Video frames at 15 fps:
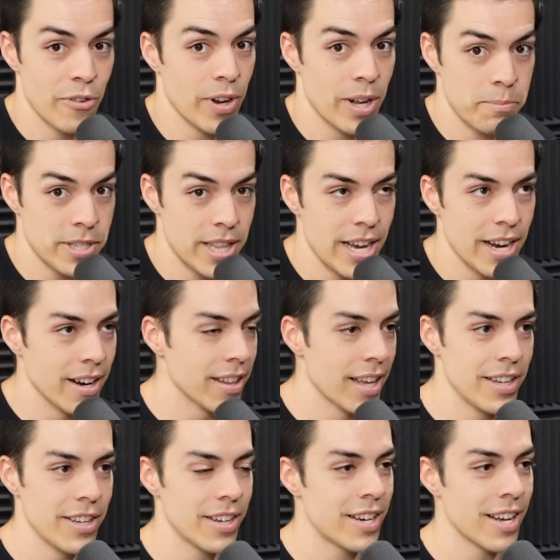reps there.
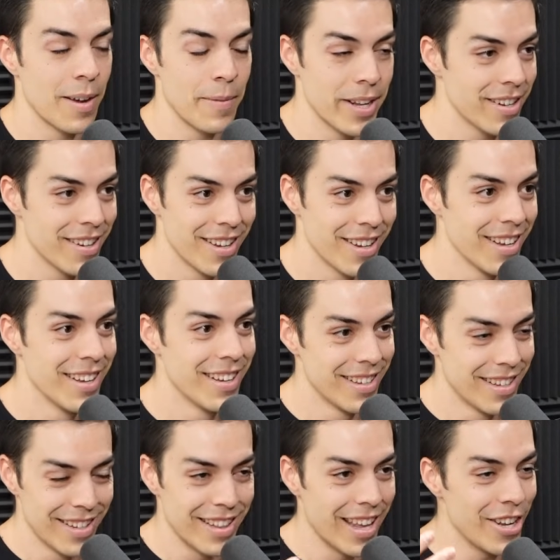Then you
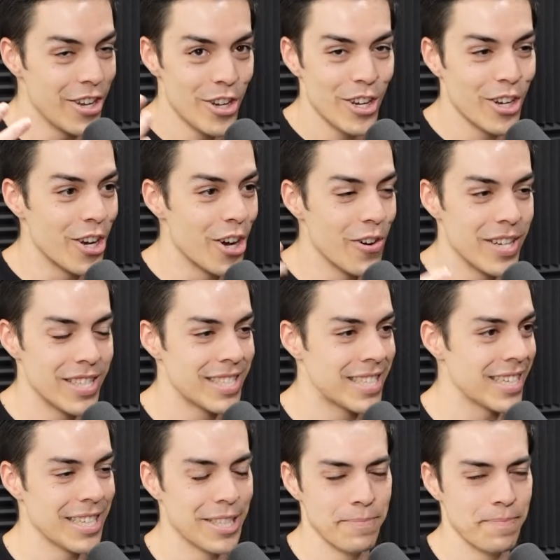could go
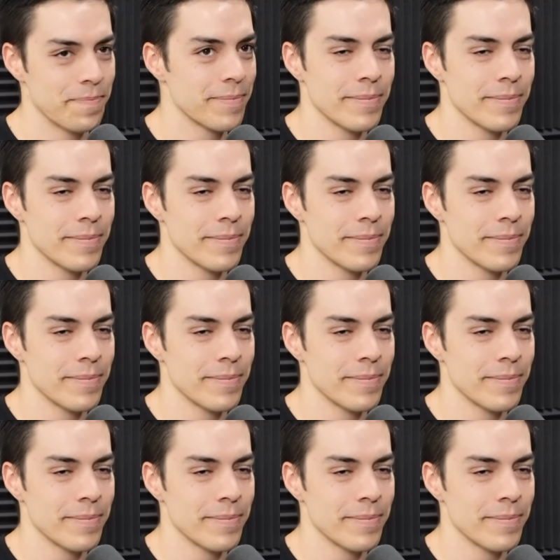into